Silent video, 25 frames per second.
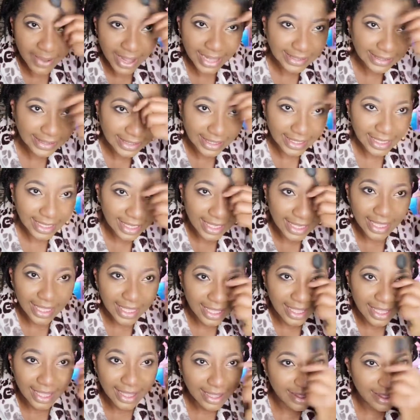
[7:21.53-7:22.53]
That?
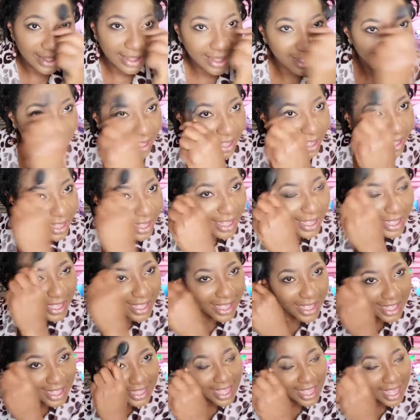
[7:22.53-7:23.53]
At the
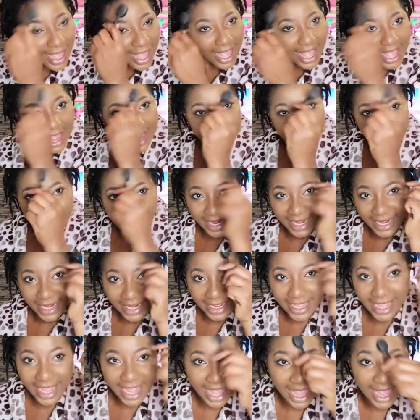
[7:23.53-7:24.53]
party? Yeah, and
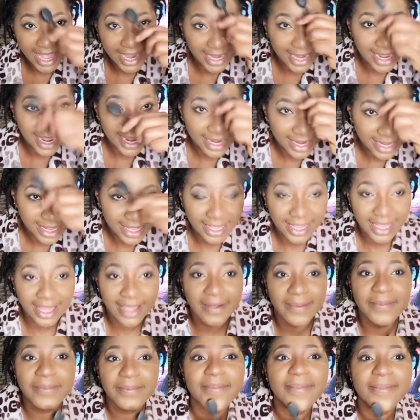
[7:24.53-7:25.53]
then,
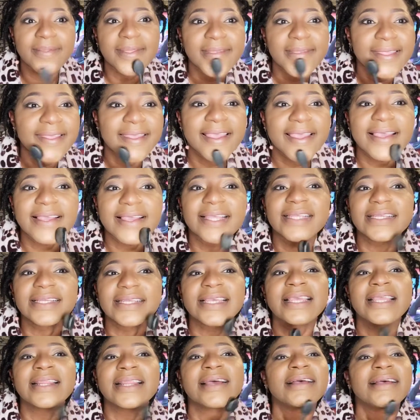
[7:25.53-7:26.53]

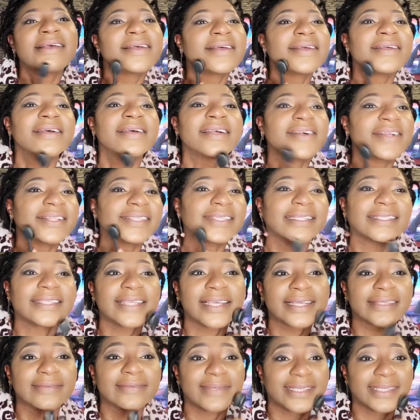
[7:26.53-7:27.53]
he now got a
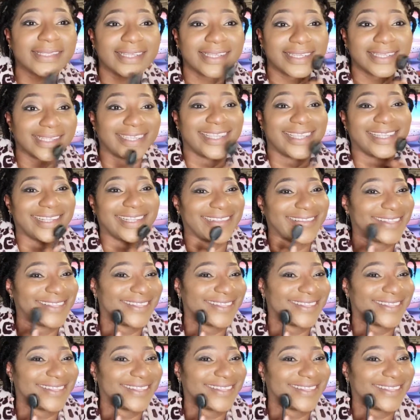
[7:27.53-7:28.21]
text message.